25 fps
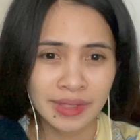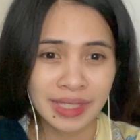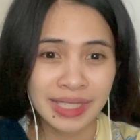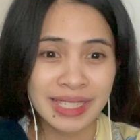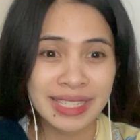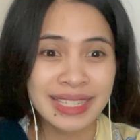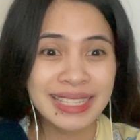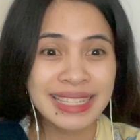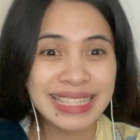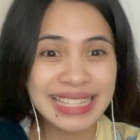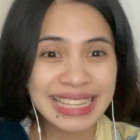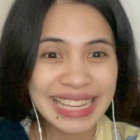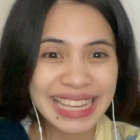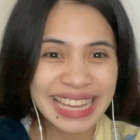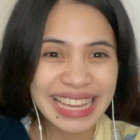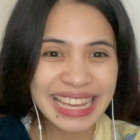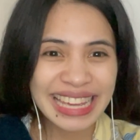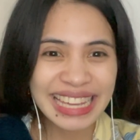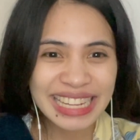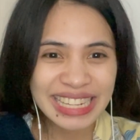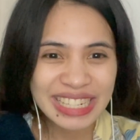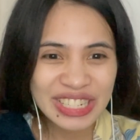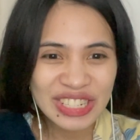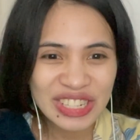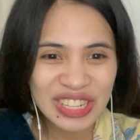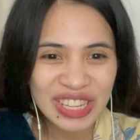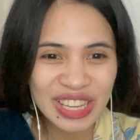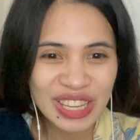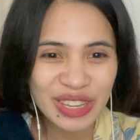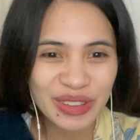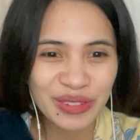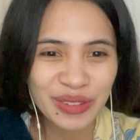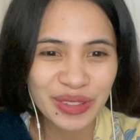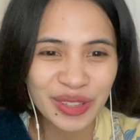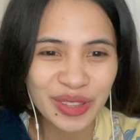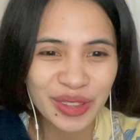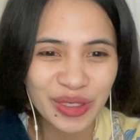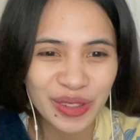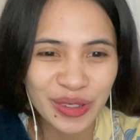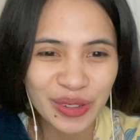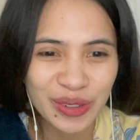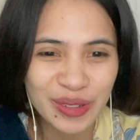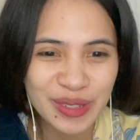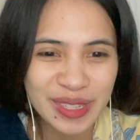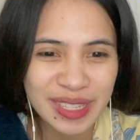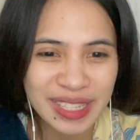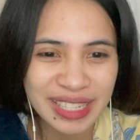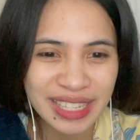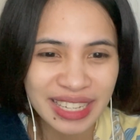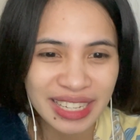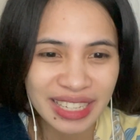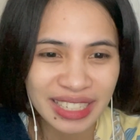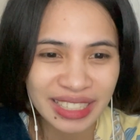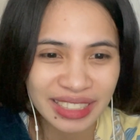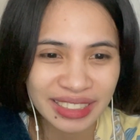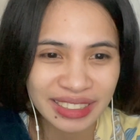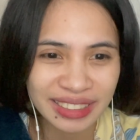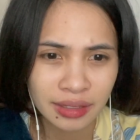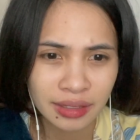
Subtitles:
See, she even knows it.